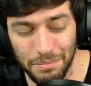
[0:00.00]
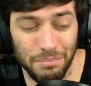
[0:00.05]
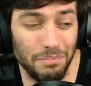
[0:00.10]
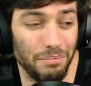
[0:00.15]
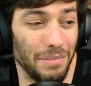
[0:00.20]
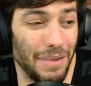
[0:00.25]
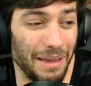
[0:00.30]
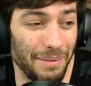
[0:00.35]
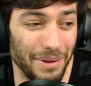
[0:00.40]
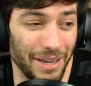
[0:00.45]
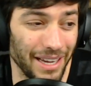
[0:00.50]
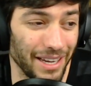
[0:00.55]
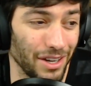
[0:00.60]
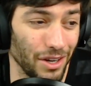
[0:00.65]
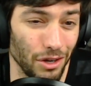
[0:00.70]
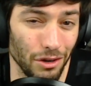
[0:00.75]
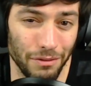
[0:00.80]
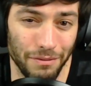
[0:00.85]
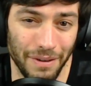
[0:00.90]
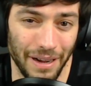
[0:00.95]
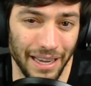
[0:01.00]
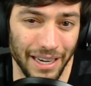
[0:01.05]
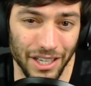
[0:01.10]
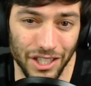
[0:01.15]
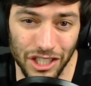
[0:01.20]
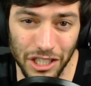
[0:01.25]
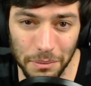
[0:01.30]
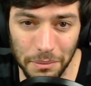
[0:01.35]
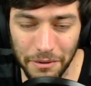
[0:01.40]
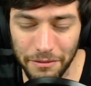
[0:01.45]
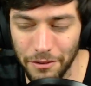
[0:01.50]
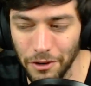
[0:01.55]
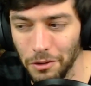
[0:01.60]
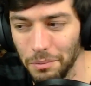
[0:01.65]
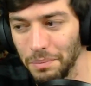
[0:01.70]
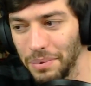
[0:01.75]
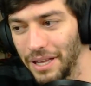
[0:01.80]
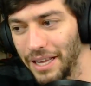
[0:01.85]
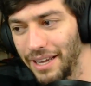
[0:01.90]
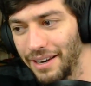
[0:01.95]
Maybe I can go find a cheaper
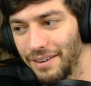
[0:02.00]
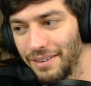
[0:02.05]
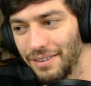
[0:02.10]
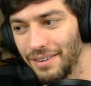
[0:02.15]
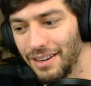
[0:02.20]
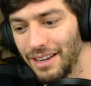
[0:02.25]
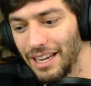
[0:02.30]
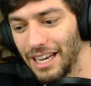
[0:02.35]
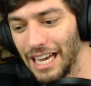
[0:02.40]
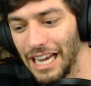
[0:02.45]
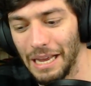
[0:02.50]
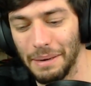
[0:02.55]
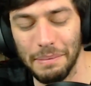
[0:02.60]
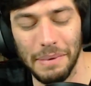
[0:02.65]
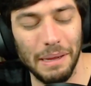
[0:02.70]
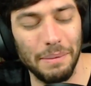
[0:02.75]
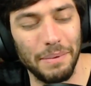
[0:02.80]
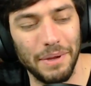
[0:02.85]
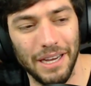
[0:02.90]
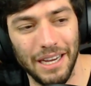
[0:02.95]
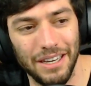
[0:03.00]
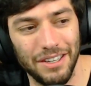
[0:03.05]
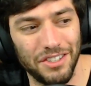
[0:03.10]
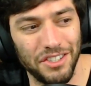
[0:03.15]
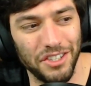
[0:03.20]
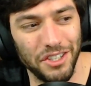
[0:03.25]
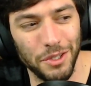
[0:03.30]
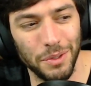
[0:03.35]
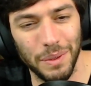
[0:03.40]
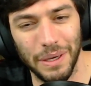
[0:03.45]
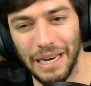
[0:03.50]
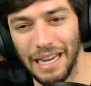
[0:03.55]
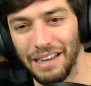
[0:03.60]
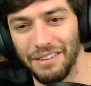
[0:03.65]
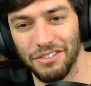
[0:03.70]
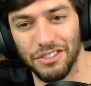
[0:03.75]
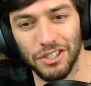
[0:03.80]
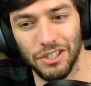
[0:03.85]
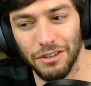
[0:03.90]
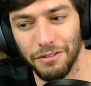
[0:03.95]
phone plan. And maybe I do. And
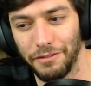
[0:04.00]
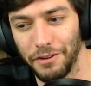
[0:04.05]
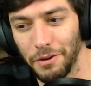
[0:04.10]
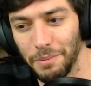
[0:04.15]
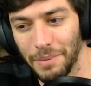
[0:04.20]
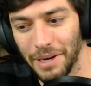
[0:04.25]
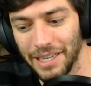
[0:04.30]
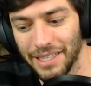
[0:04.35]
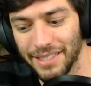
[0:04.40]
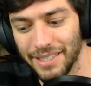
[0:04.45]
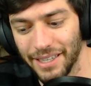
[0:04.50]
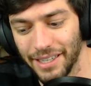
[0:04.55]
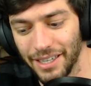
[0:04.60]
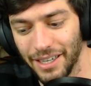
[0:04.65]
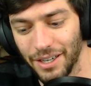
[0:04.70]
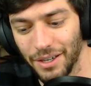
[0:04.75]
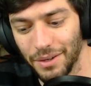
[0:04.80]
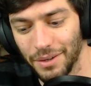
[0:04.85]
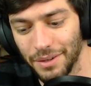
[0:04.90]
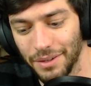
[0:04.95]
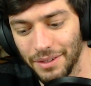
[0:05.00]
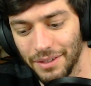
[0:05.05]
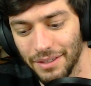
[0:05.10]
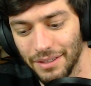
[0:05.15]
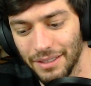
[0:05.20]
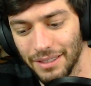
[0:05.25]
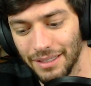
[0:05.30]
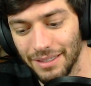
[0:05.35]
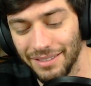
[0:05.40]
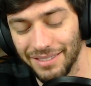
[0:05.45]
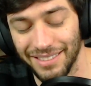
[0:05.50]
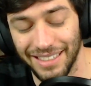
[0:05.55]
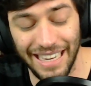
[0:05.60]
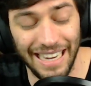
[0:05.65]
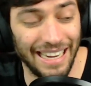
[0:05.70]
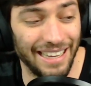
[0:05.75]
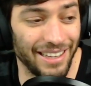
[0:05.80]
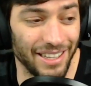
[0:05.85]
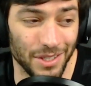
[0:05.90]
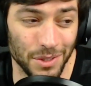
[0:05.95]
after a few months, I go,
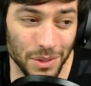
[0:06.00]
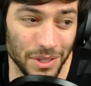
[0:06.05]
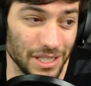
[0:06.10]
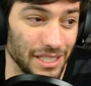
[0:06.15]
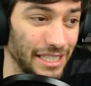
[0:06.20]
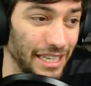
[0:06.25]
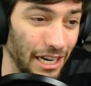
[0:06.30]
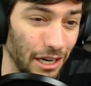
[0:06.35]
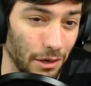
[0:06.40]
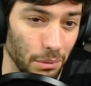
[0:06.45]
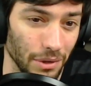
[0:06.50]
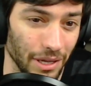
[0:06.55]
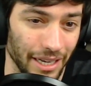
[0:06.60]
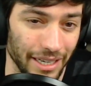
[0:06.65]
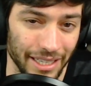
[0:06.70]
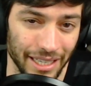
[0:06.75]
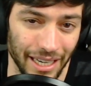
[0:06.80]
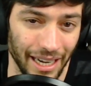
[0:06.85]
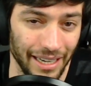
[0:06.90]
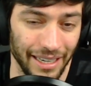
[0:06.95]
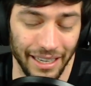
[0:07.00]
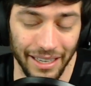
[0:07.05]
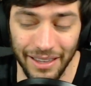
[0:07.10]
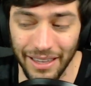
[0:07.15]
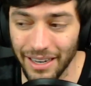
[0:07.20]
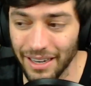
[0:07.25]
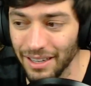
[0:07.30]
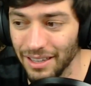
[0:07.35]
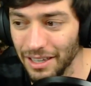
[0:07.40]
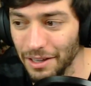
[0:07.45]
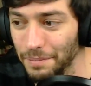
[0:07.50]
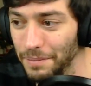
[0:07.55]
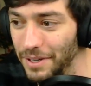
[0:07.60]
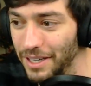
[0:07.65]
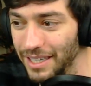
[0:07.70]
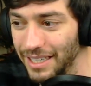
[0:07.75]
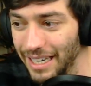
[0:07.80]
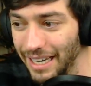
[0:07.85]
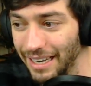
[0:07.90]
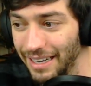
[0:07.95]
yeah, this was a terrible idea. I need that
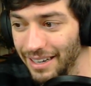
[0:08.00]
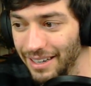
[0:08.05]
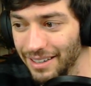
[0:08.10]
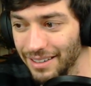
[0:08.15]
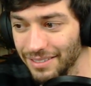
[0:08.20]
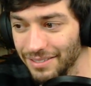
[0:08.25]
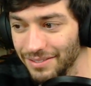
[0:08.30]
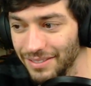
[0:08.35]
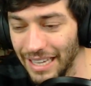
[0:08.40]
unlimited data.